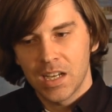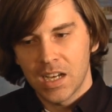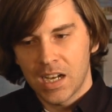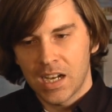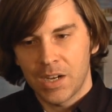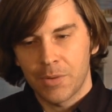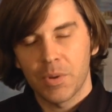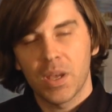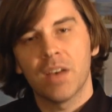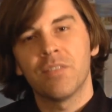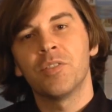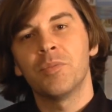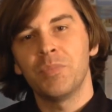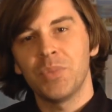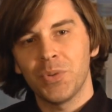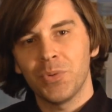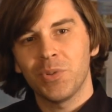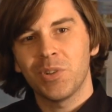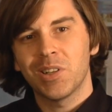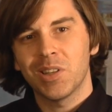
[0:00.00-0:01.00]
Uh, we have a
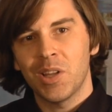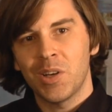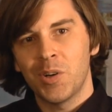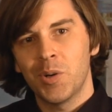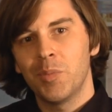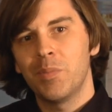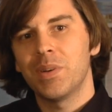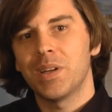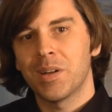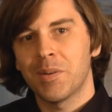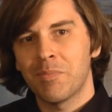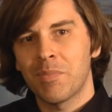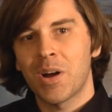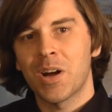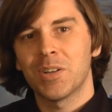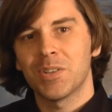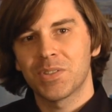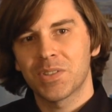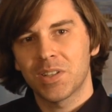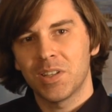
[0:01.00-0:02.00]
moon globe and a
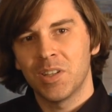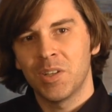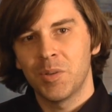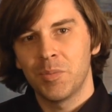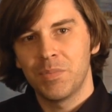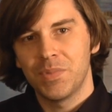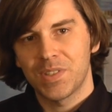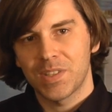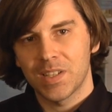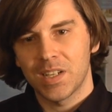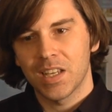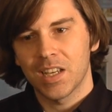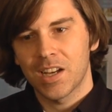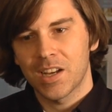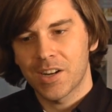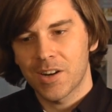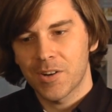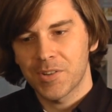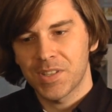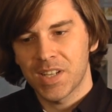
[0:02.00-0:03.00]
Mars globe sitting
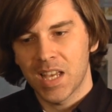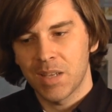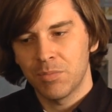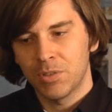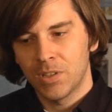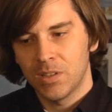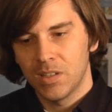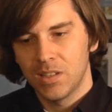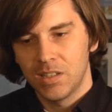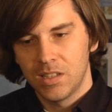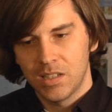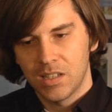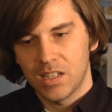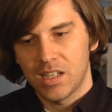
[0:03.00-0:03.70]
on our table.